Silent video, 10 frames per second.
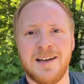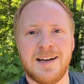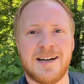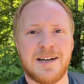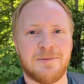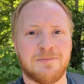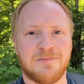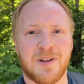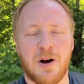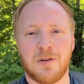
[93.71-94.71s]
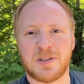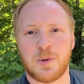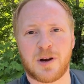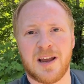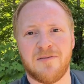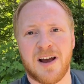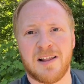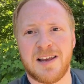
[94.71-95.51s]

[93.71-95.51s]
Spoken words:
all of Spokane Valley,